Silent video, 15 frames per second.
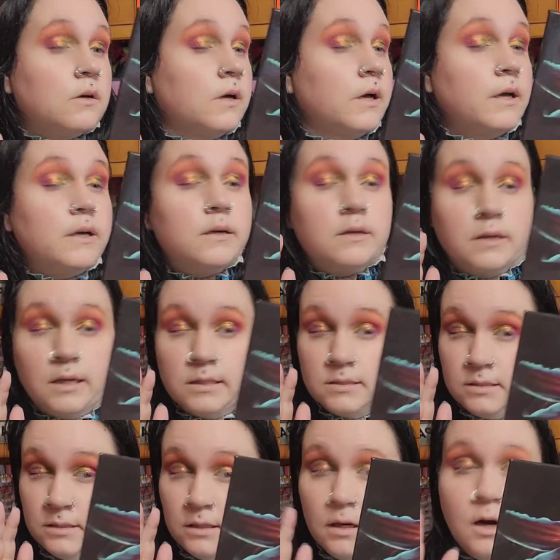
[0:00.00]
Okay, can I
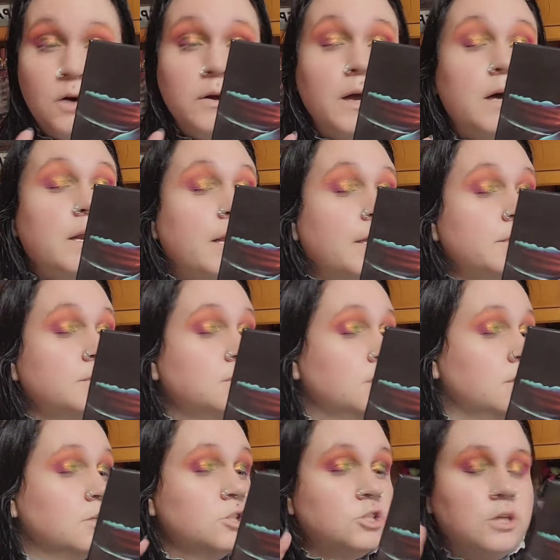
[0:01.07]
see? Oh yeah, and I can
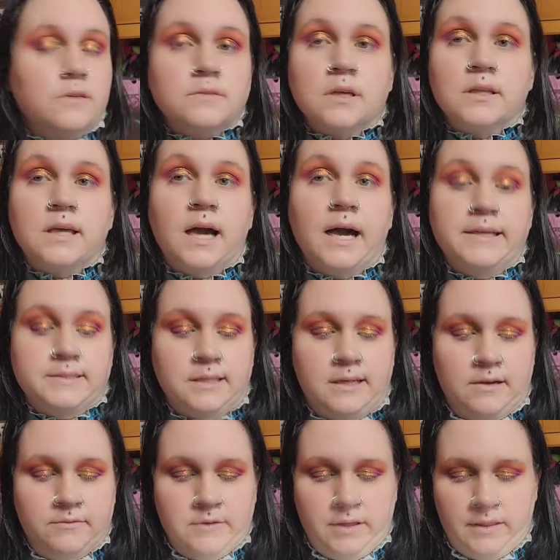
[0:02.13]
see the shifts on the eyes
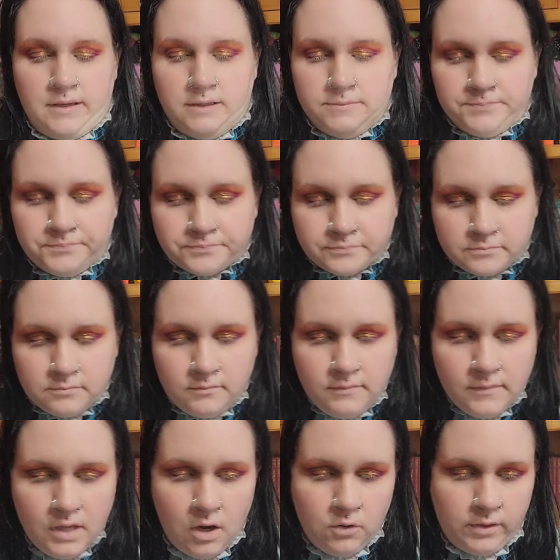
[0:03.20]
and everything.
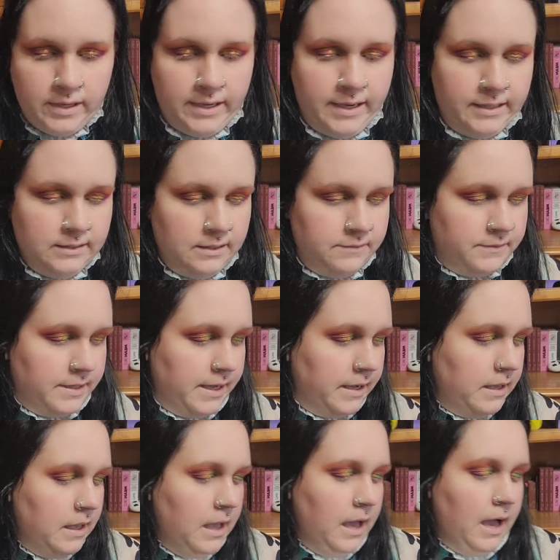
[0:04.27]
Okay, I love
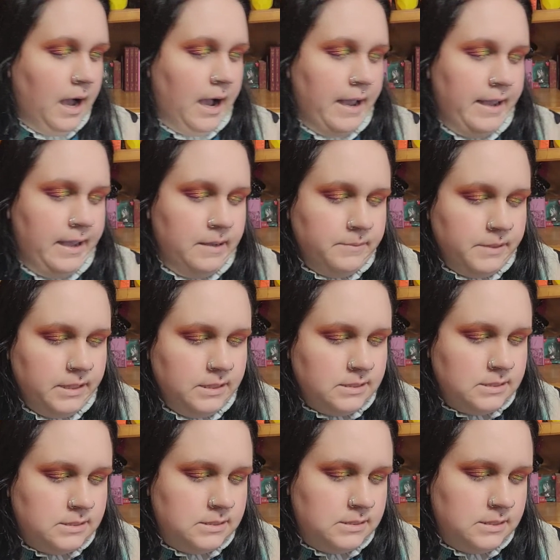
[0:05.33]
that. I am going to
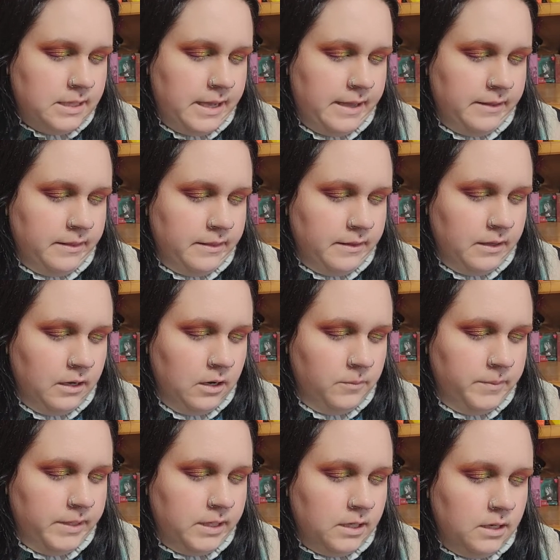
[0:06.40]
say
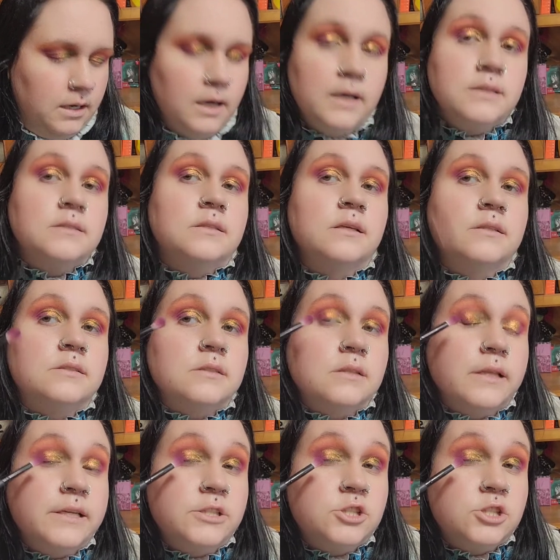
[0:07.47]
though, because this
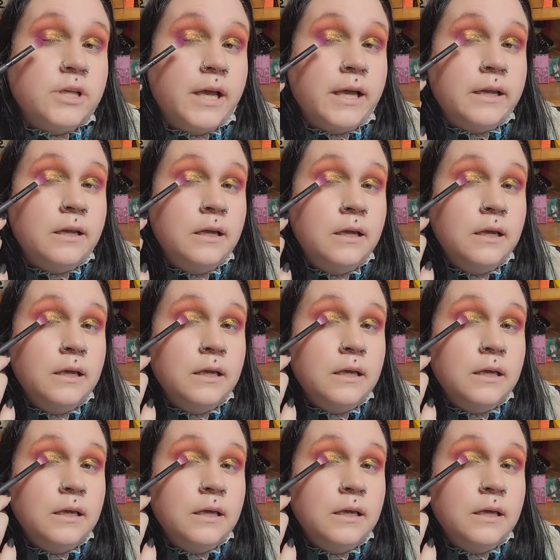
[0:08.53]
lid shade